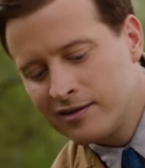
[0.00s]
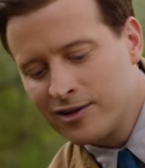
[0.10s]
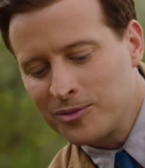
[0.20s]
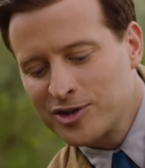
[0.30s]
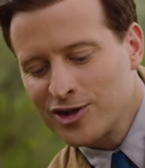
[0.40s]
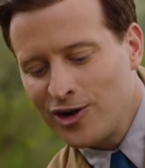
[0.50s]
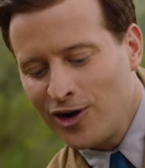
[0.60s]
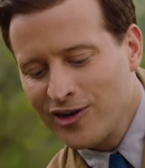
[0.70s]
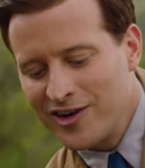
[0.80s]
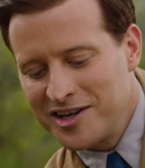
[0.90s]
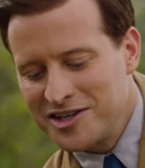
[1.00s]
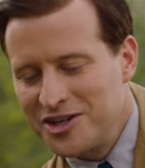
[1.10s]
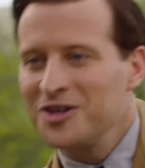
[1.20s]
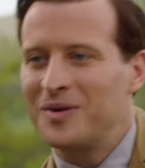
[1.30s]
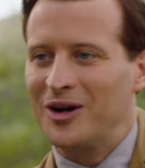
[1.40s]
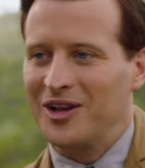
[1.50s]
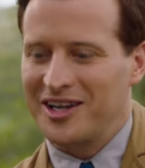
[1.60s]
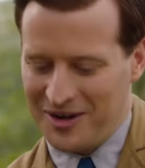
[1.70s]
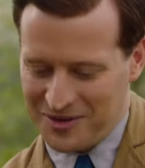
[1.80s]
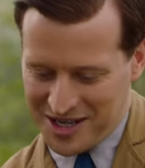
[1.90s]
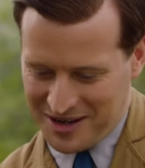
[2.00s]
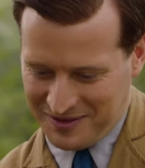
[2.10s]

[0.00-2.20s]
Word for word: Top scholar in his year, by all accounts.